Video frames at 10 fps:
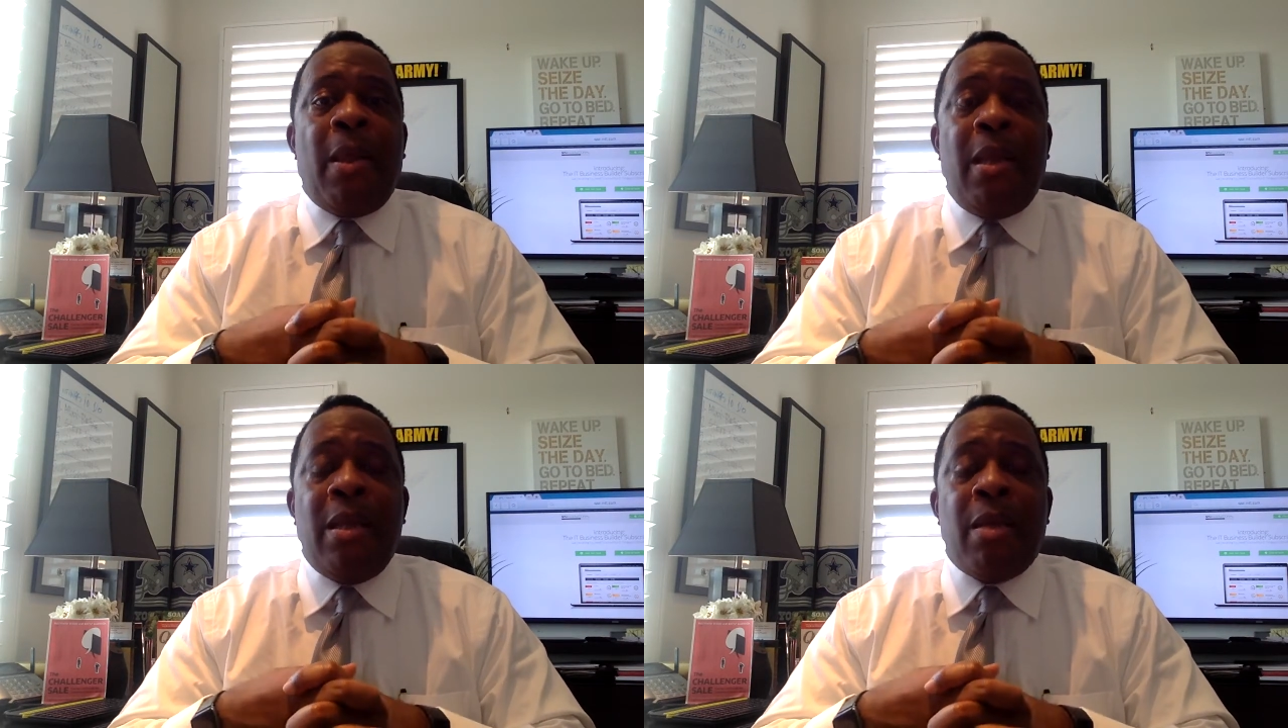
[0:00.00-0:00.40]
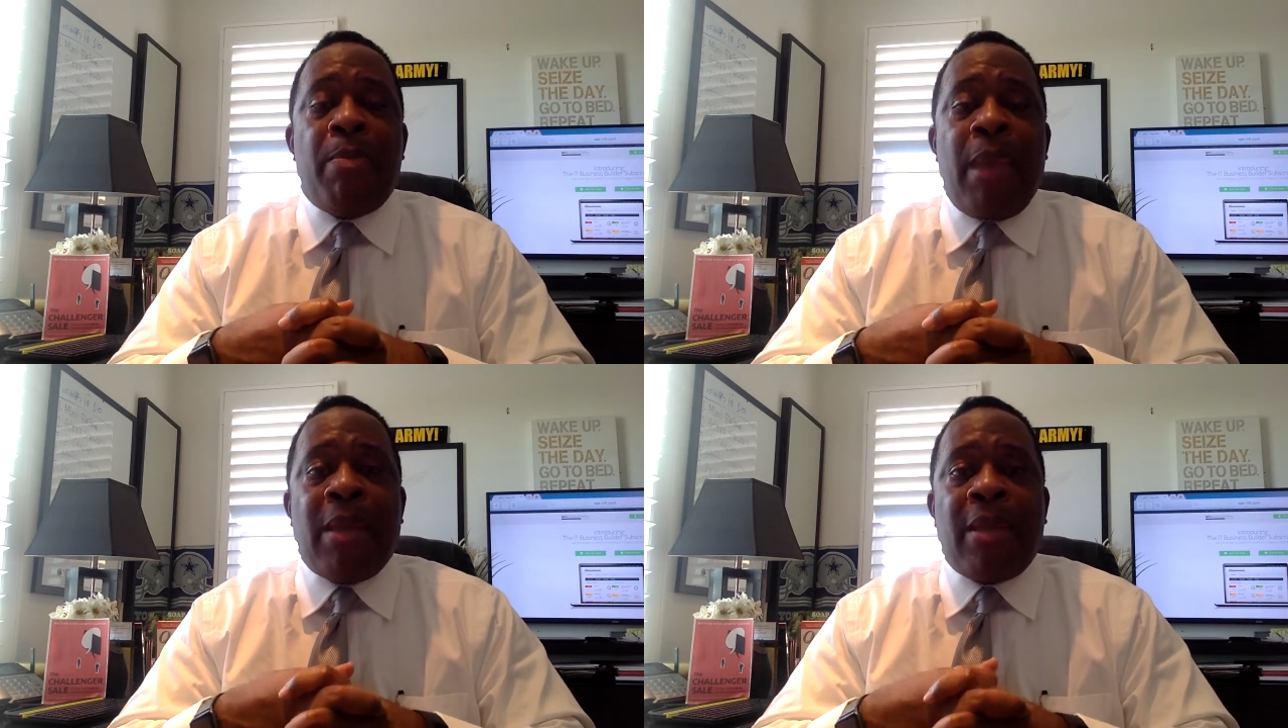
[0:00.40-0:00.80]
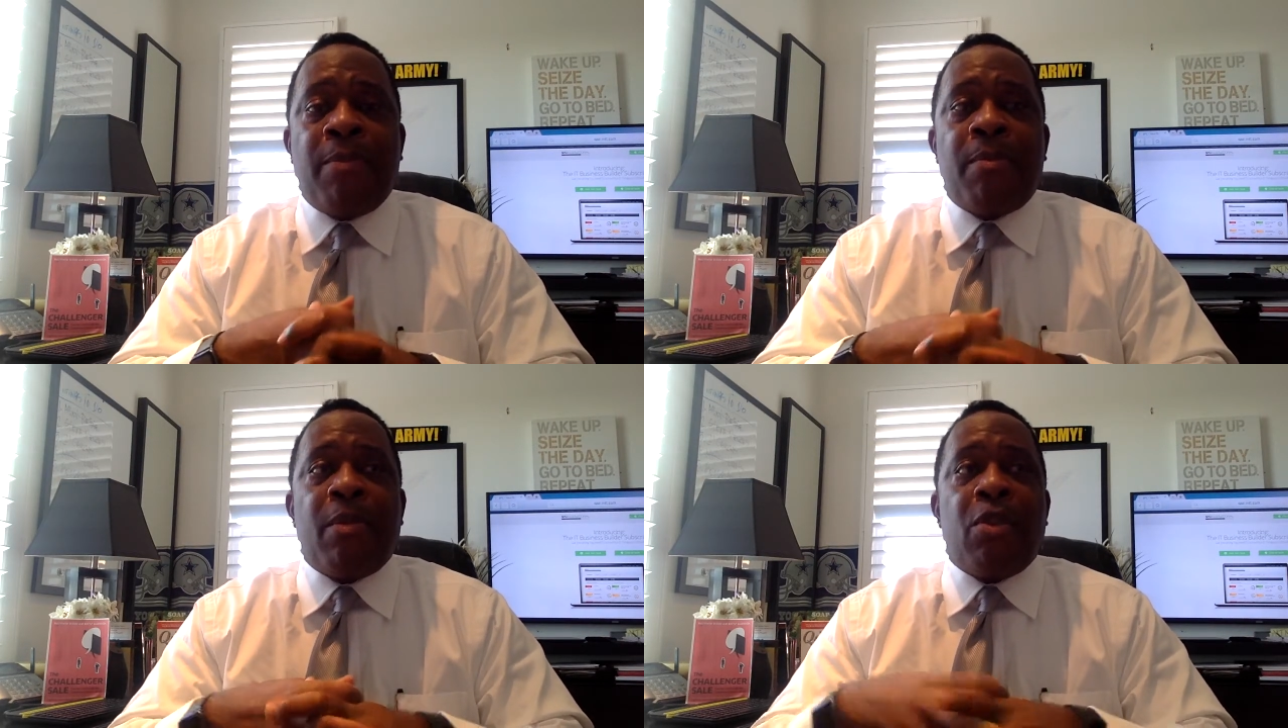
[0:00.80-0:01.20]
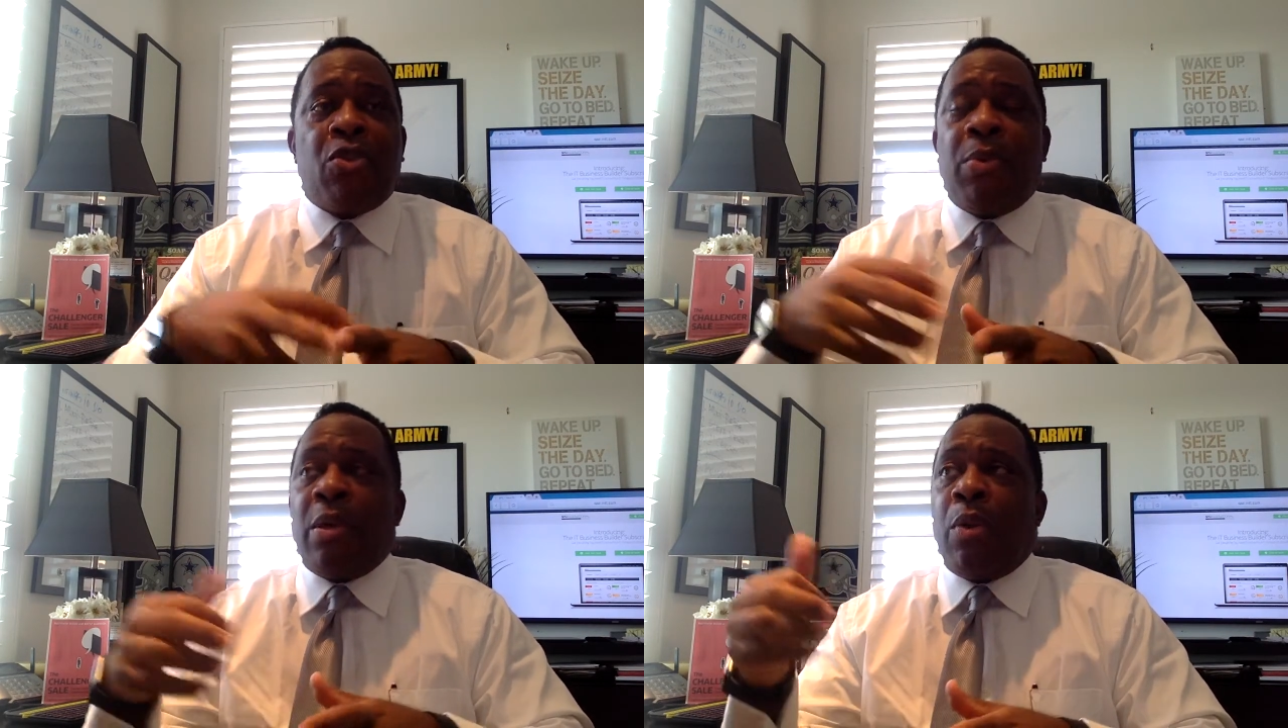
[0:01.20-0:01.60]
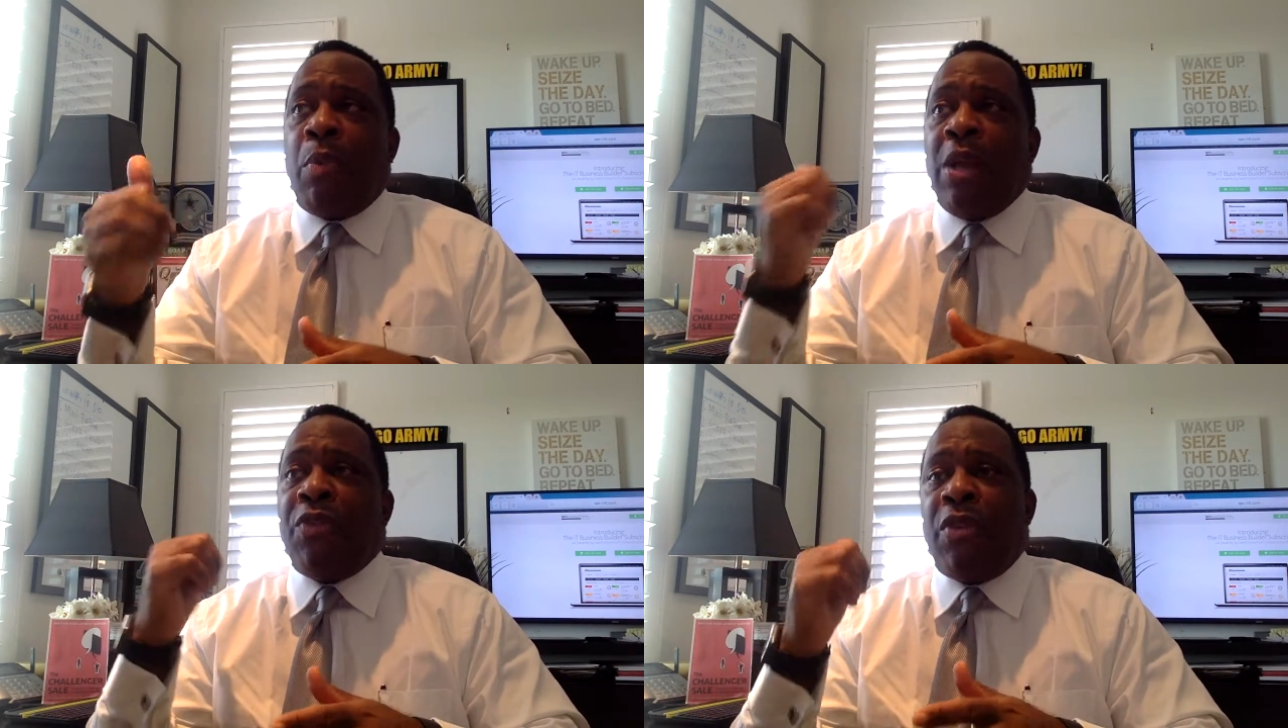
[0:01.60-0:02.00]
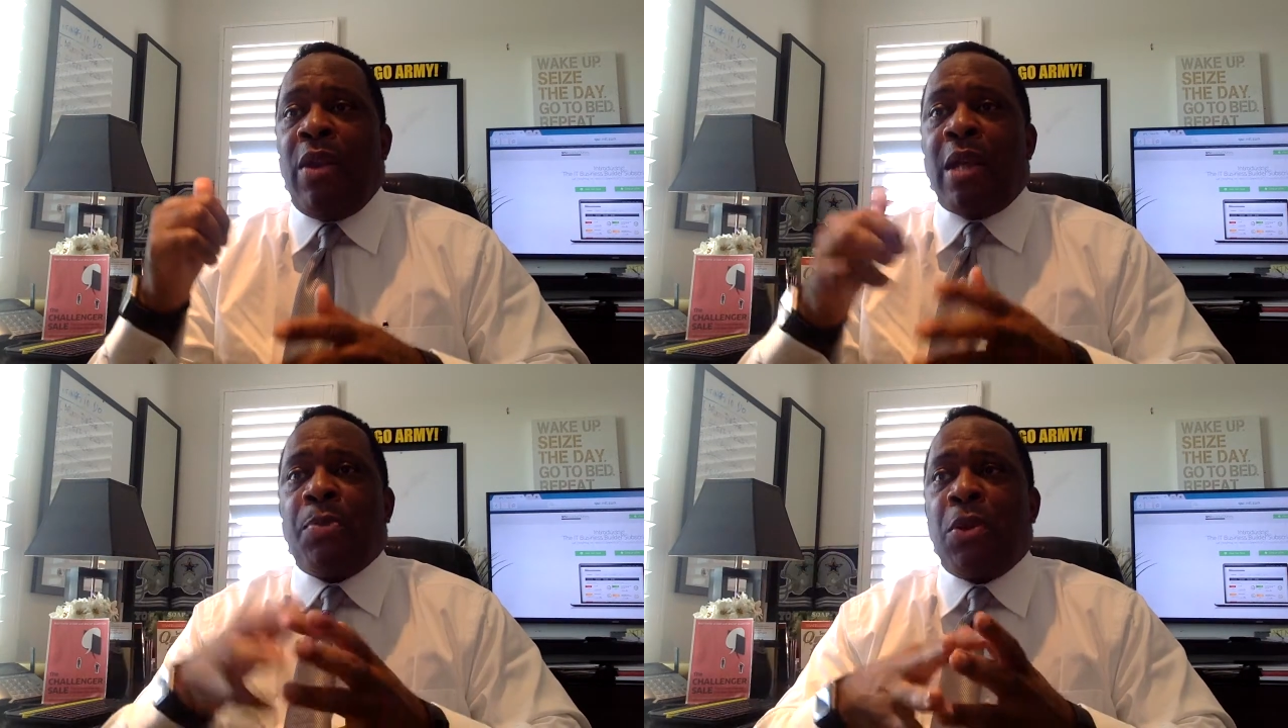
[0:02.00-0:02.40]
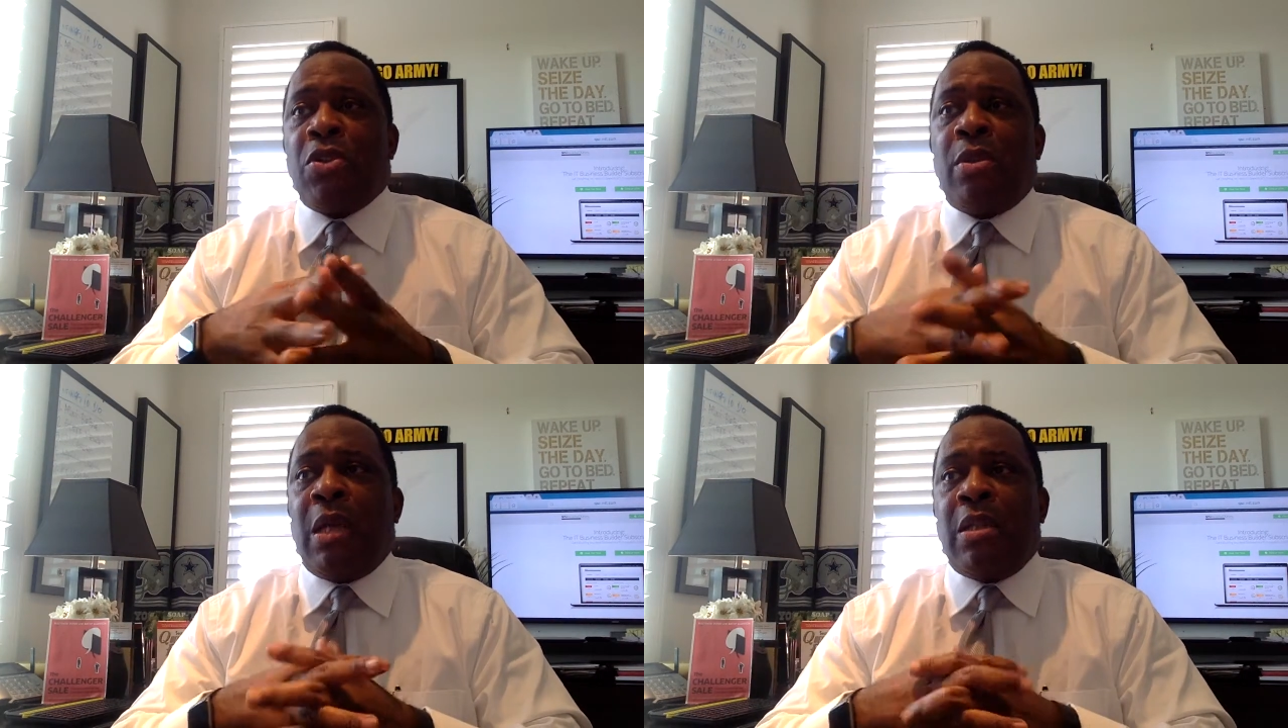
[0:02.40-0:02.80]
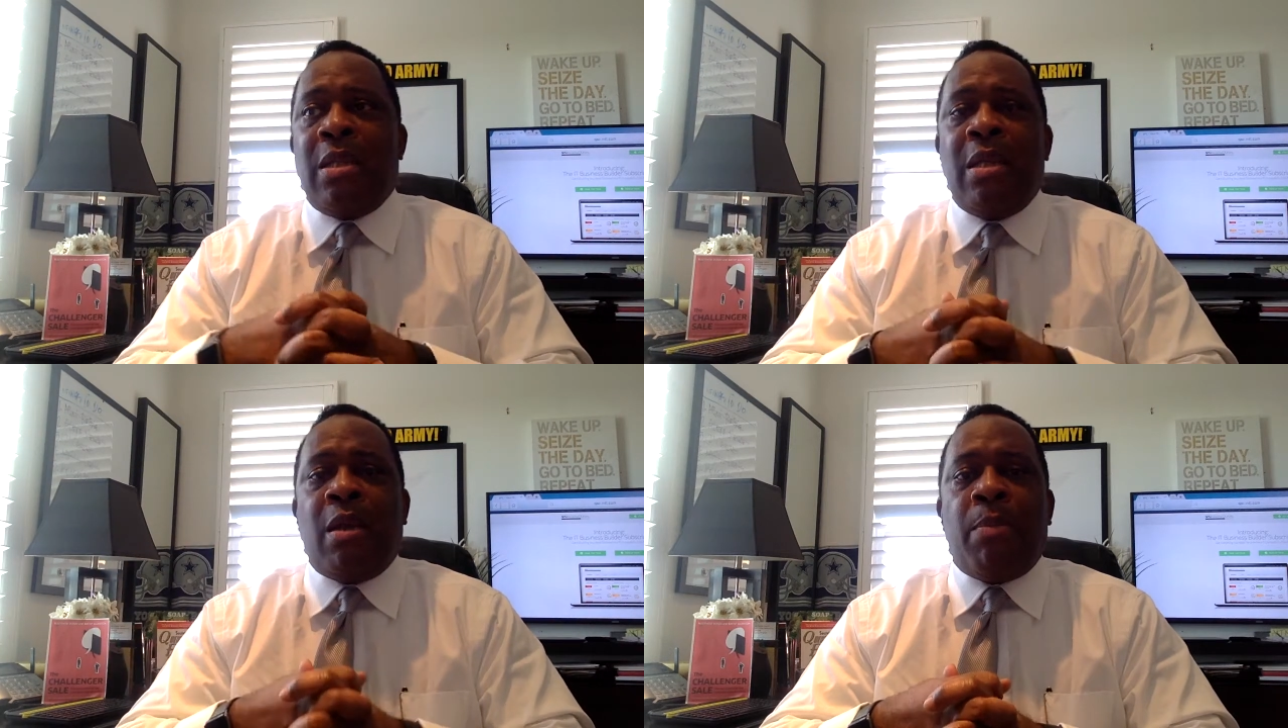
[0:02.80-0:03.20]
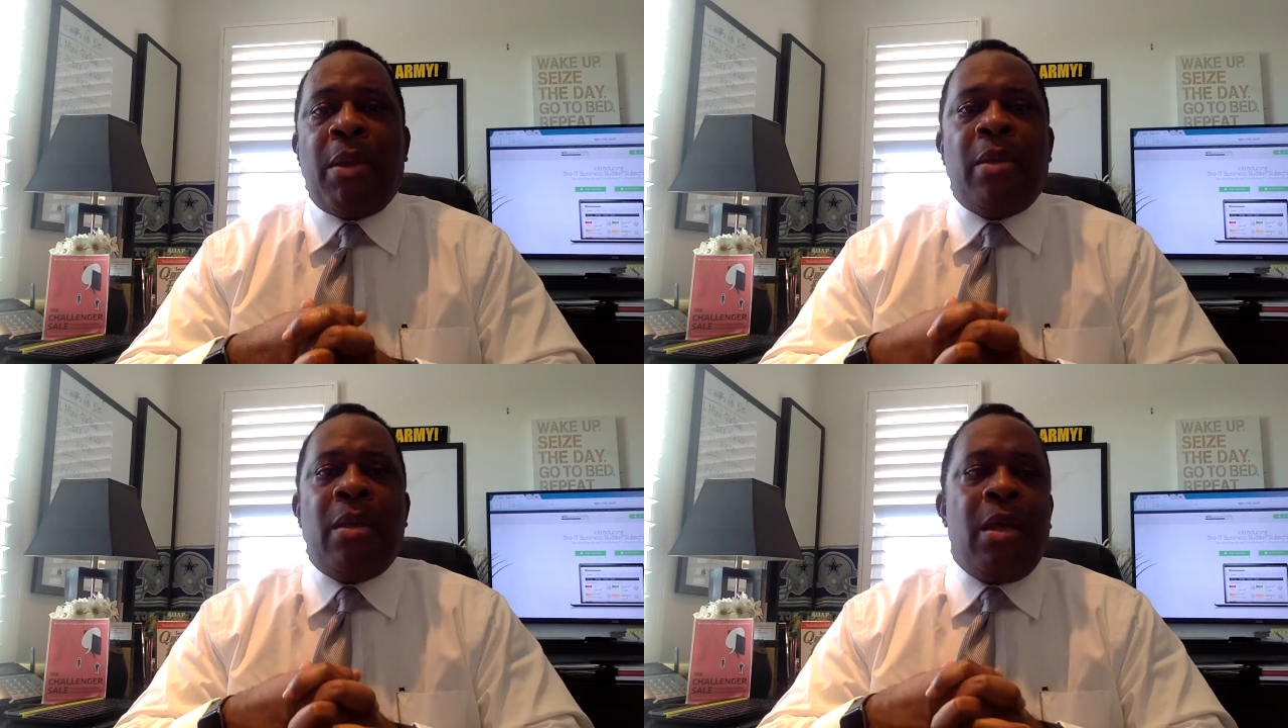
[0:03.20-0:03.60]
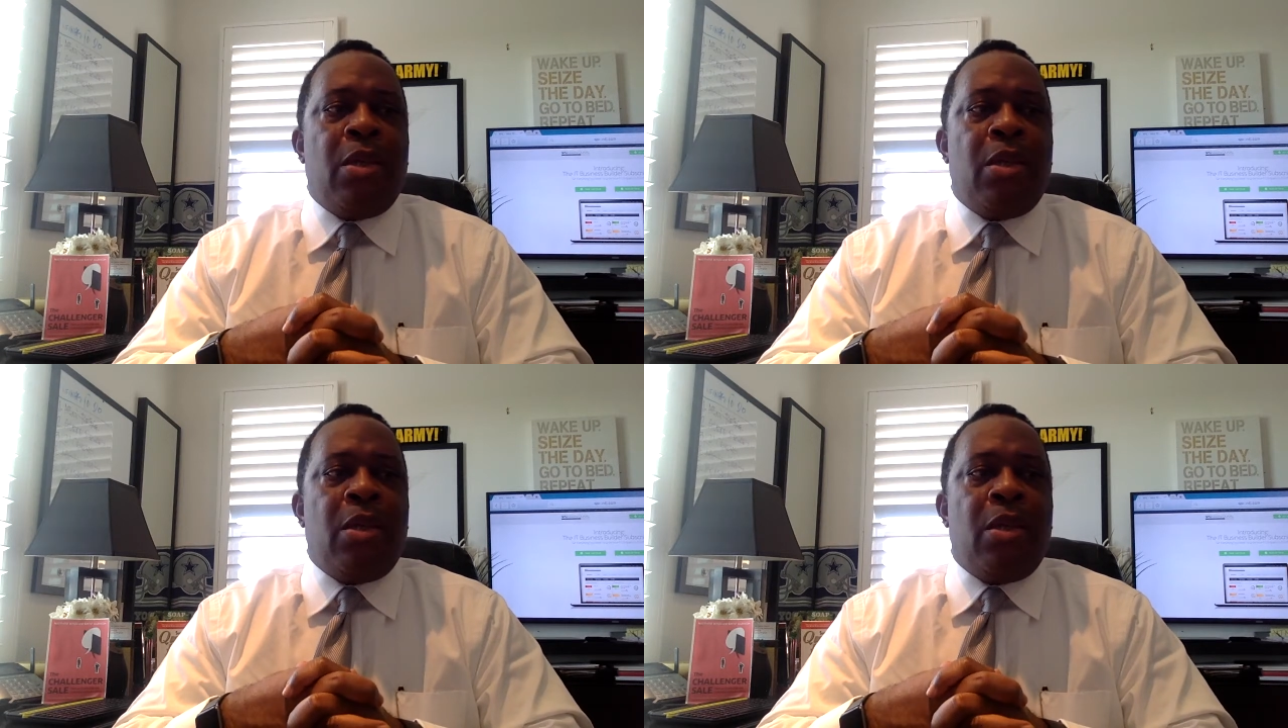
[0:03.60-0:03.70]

He didn't make it, so we're going to wait for the next person to get teed up and